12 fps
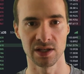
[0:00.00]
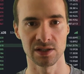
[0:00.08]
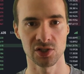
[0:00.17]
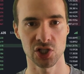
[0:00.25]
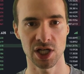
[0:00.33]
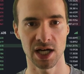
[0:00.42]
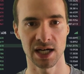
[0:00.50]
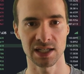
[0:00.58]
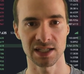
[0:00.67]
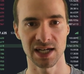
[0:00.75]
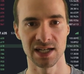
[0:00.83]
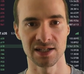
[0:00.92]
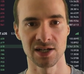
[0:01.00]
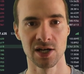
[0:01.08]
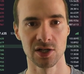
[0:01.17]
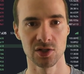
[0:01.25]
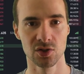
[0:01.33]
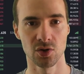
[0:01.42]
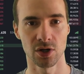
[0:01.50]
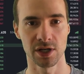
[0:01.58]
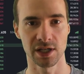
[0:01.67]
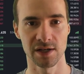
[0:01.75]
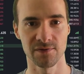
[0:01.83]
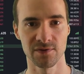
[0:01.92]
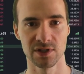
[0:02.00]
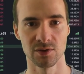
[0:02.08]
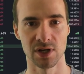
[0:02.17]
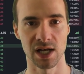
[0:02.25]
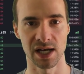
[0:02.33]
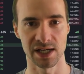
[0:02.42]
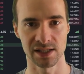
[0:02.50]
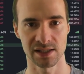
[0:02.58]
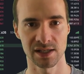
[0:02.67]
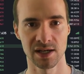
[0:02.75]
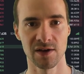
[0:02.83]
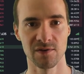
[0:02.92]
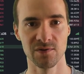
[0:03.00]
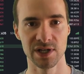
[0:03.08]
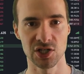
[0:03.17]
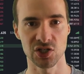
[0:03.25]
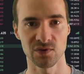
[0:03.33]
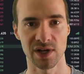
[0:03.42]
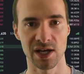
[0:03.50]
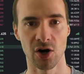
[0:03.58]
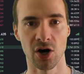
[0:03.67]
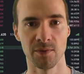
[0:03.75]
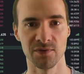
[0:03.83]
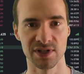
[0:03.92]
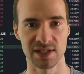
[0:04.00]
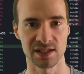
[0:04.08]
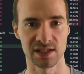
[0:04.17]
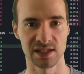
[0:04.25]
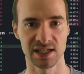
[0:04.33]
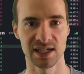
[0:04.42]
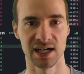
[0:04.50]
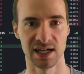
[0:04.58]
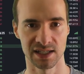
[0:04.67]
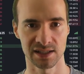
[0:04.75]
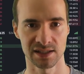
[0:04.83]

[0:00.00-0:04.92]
chart and drawing a few lines, which they obviously can't.